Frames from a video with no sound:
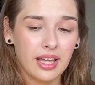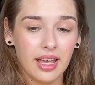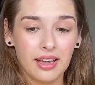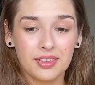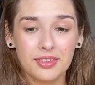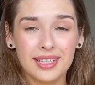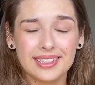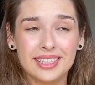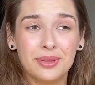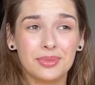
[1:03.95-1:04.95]
Everything
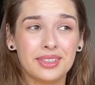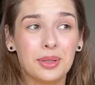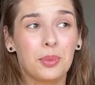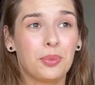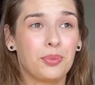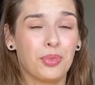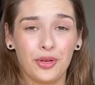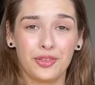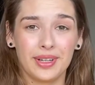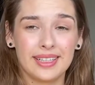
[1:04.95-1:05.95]
seemed
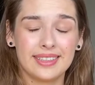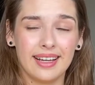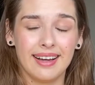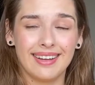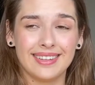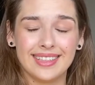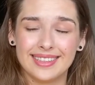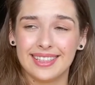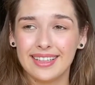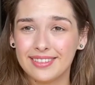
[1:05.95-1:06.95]
perfect, and the
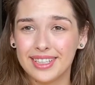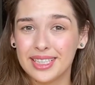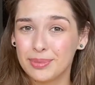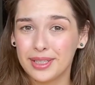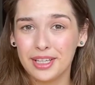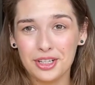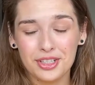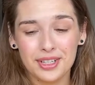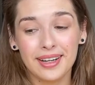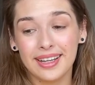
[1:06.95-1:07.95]
salary
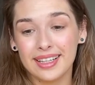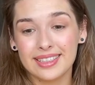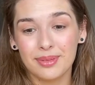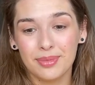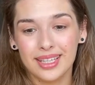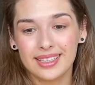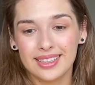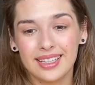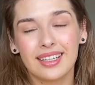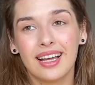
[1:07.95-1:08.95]
expectation is
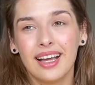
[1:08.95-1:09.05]
amazing,